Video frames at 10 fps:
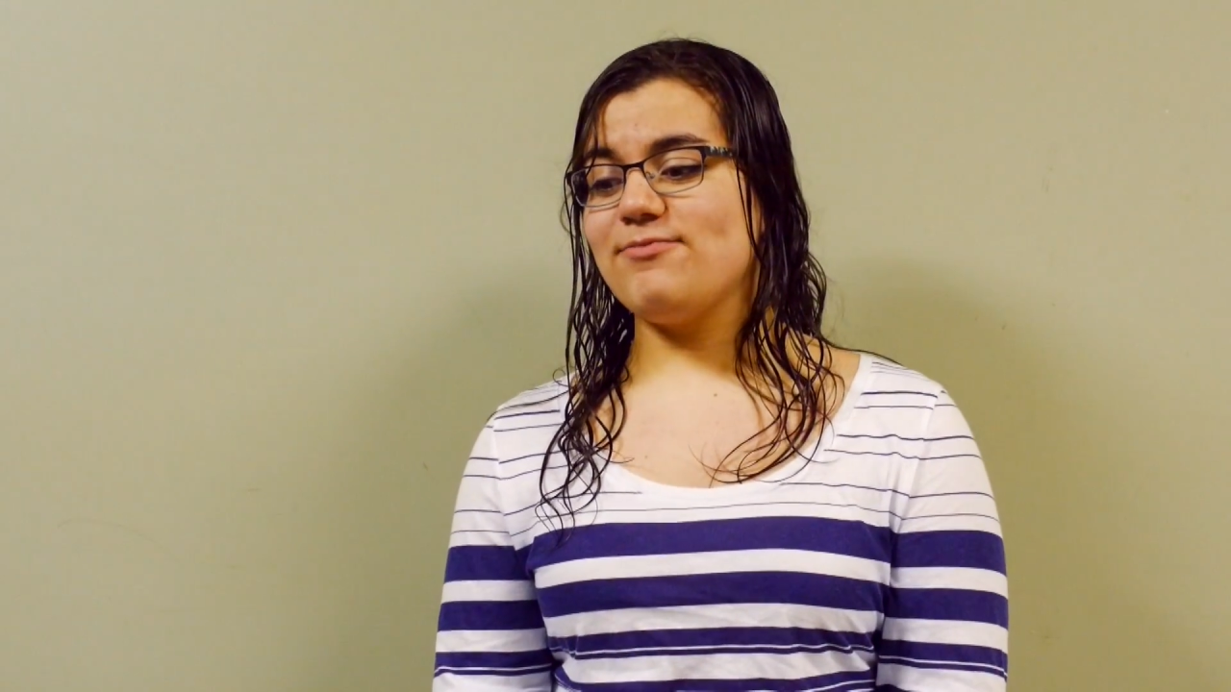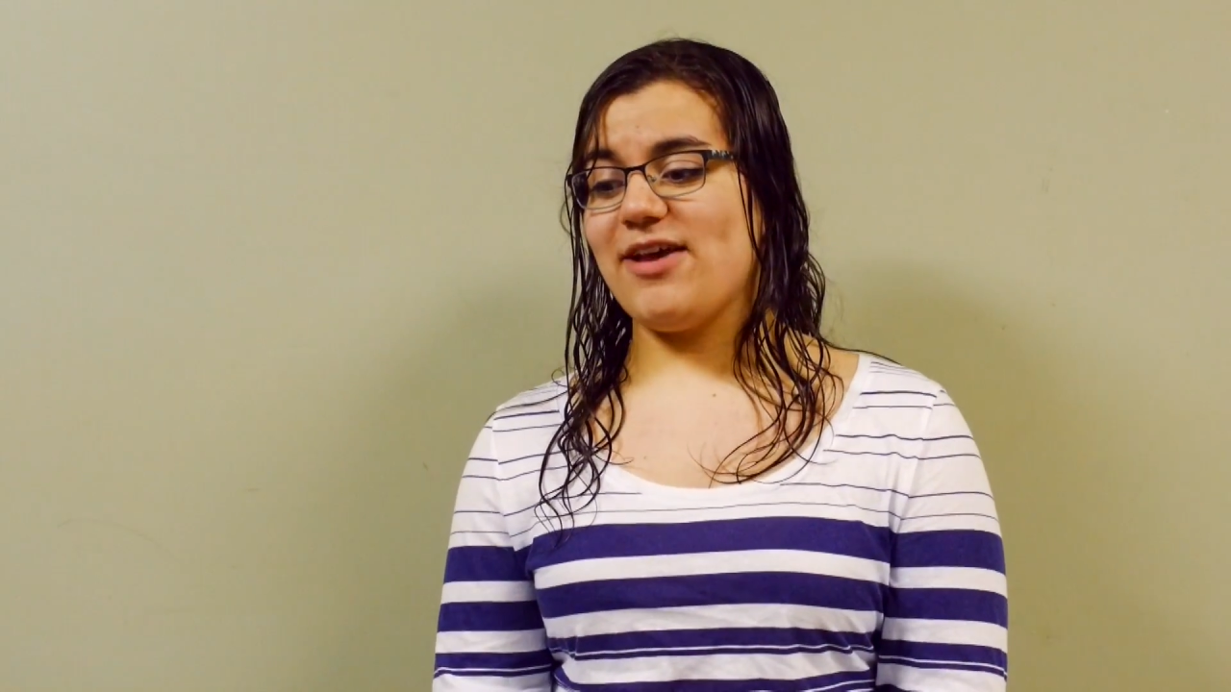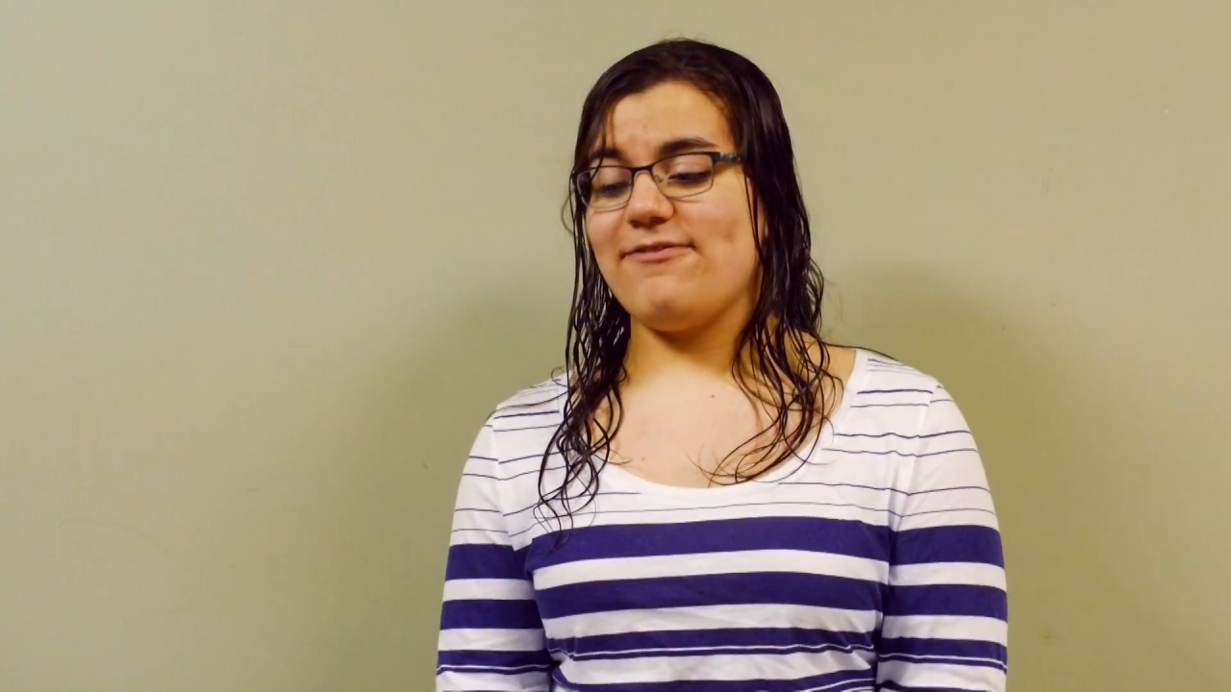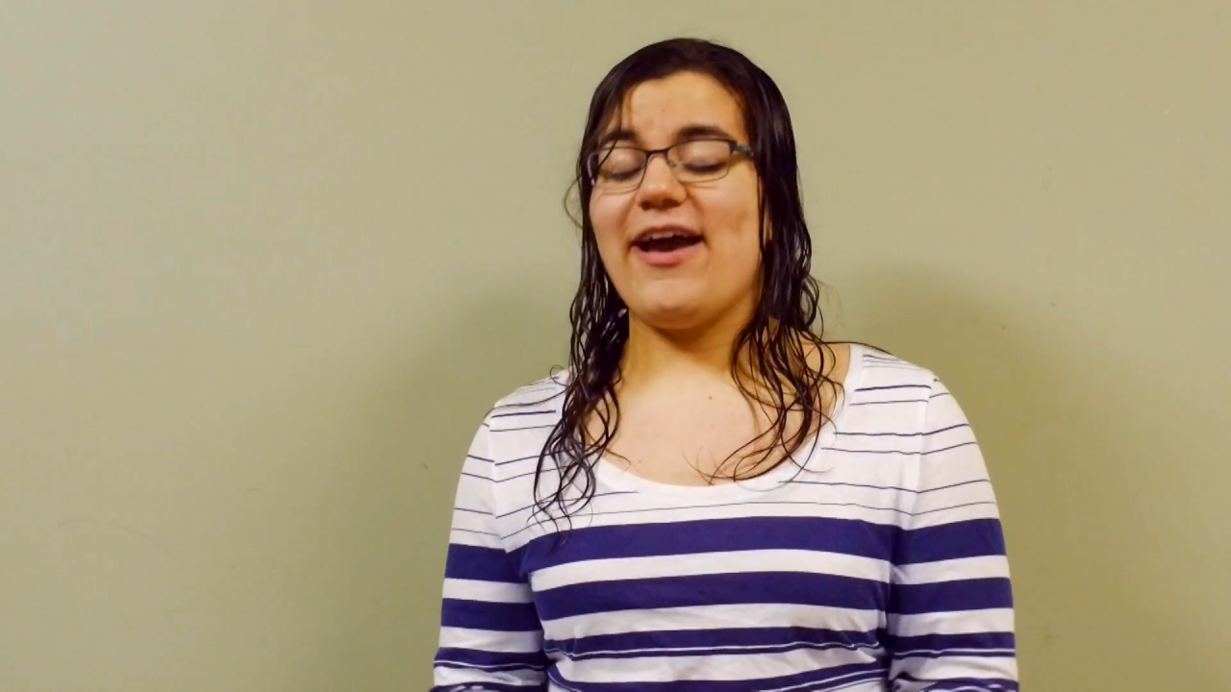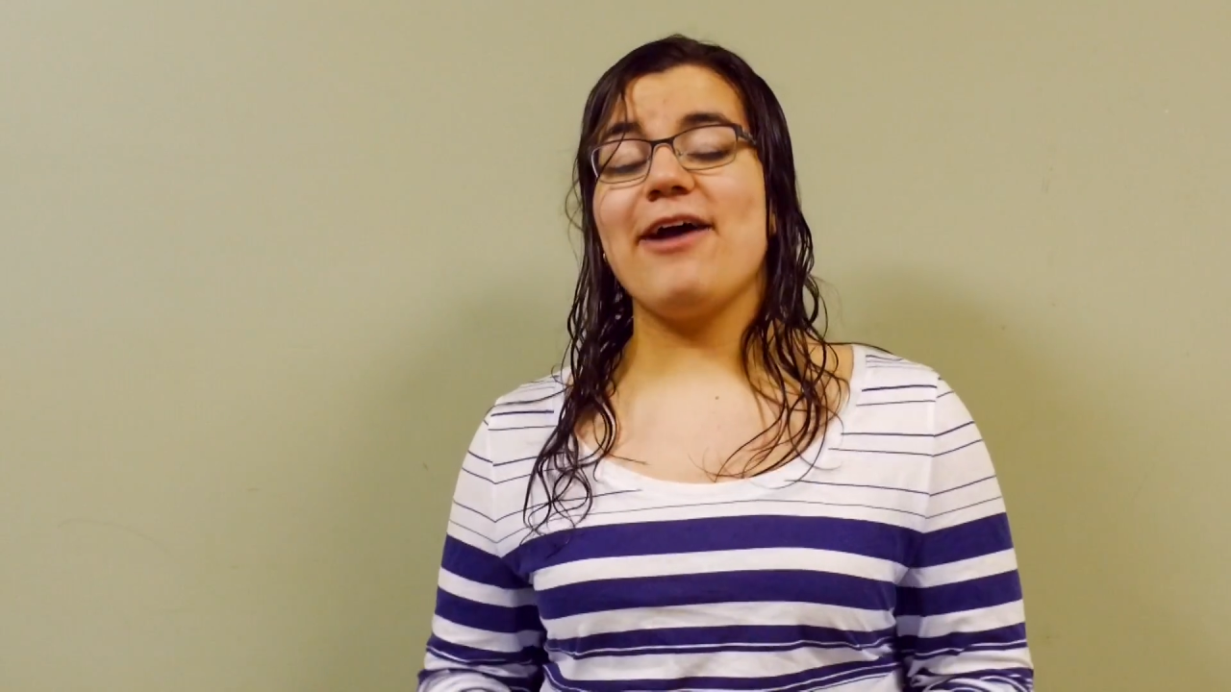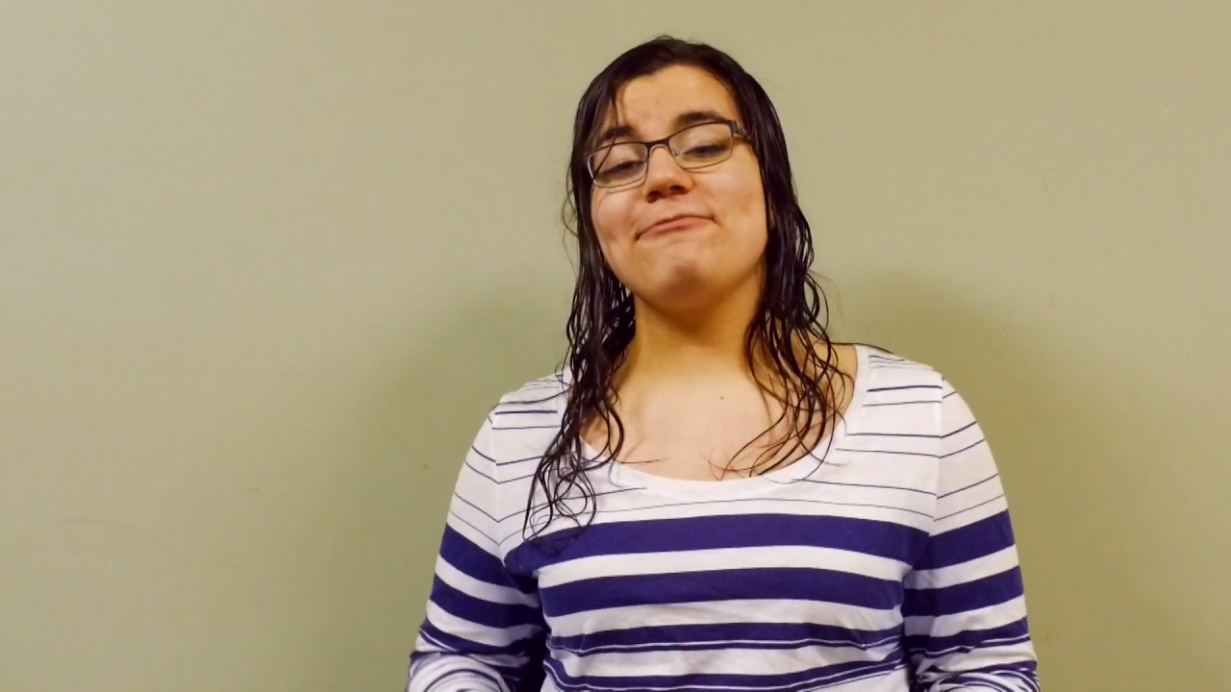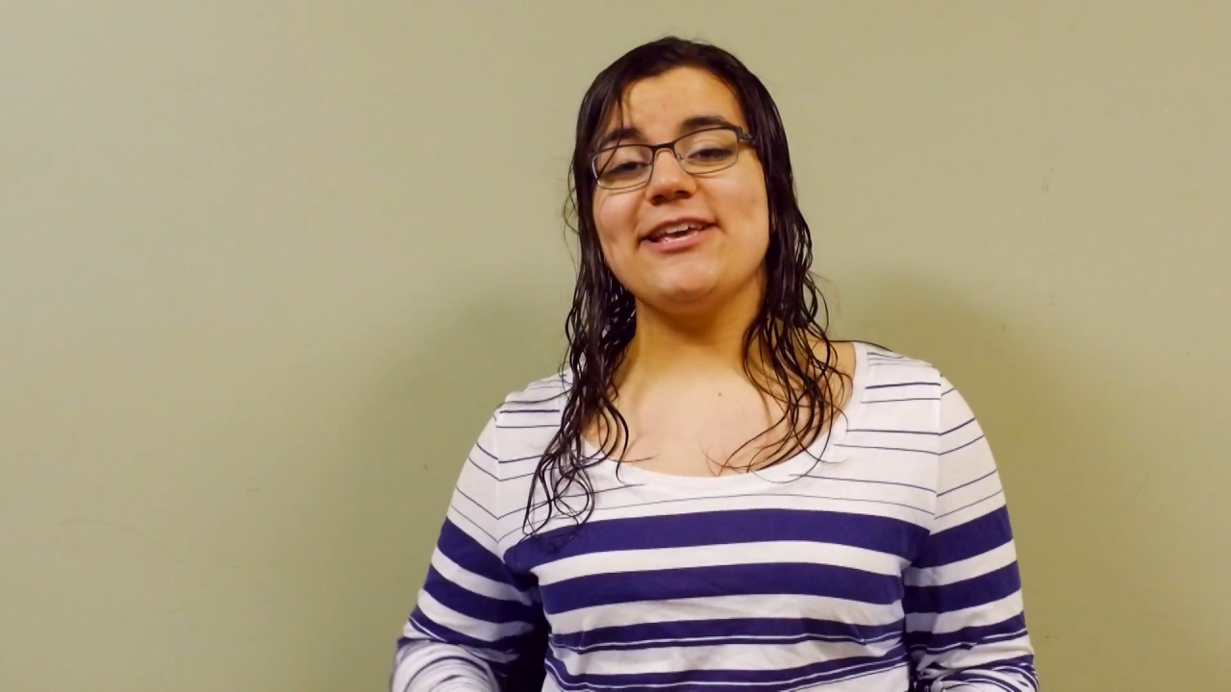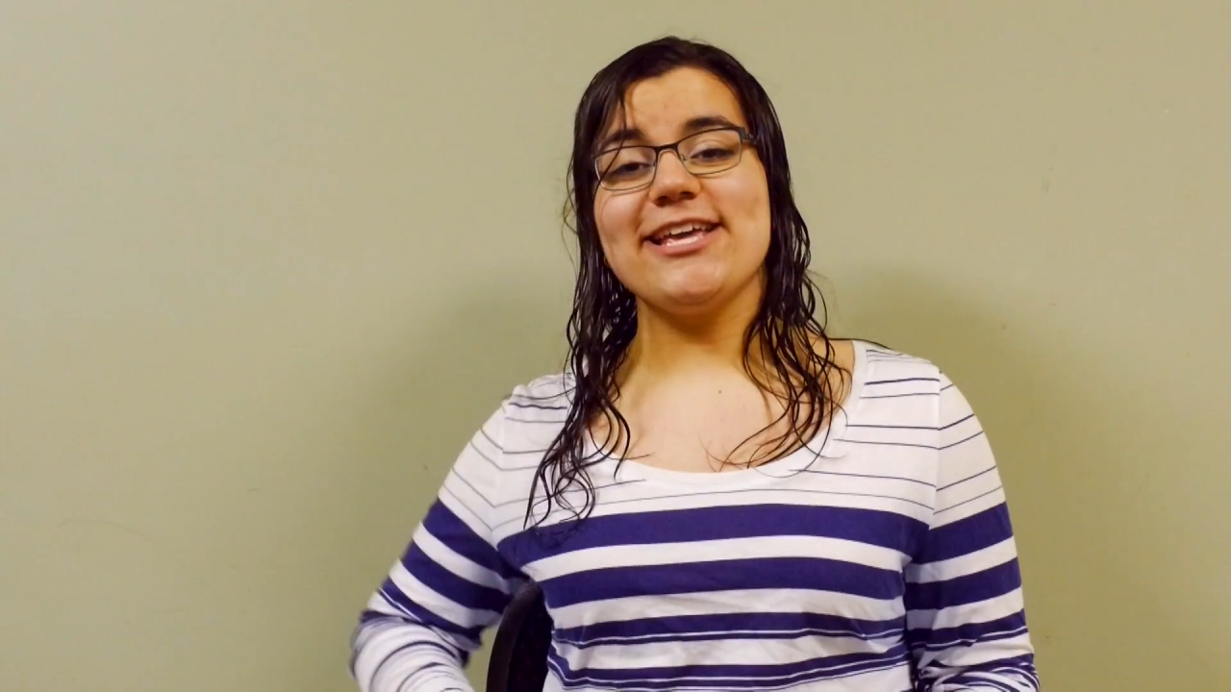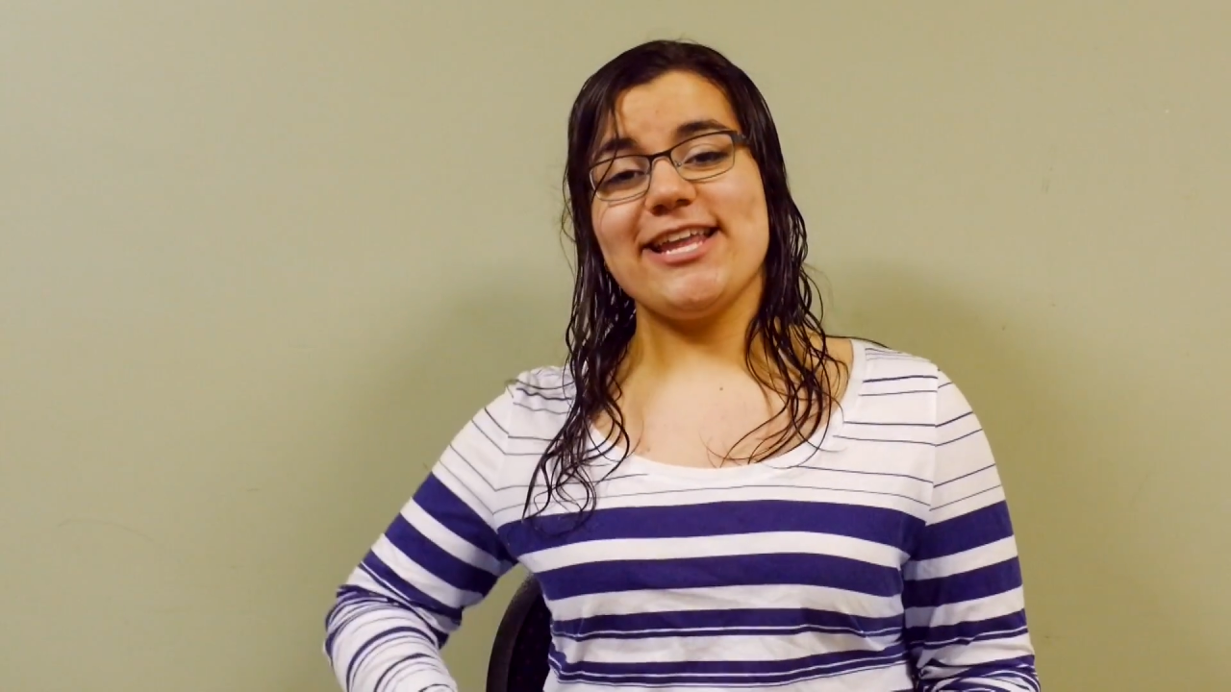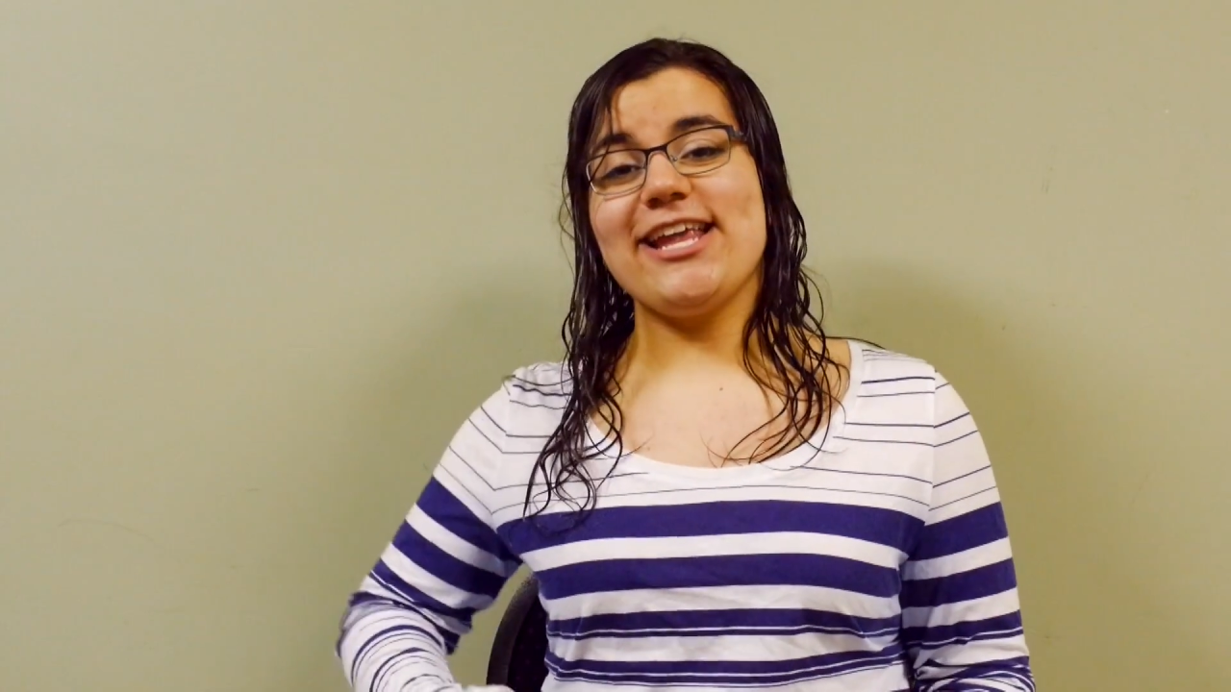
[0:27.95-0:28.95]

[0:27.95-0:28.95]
my family in